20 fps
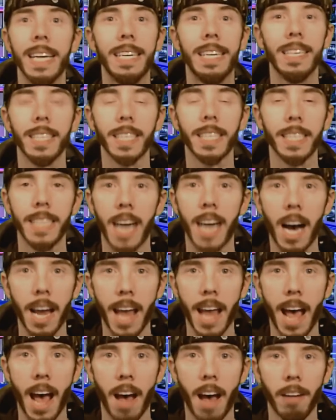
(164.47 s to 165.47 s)
does not
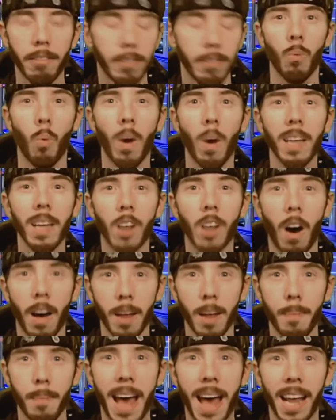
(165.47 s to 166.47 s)
have. One is
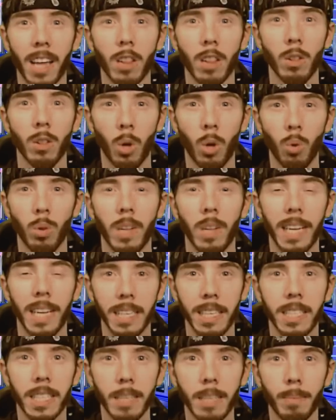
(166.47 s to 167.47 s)
automatic low
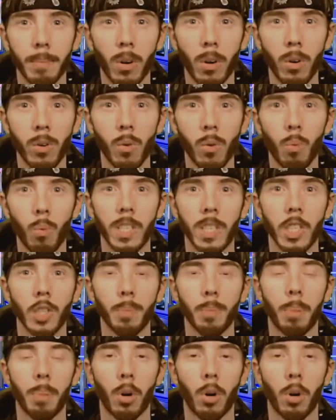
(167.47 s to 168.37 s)
latency mode, which is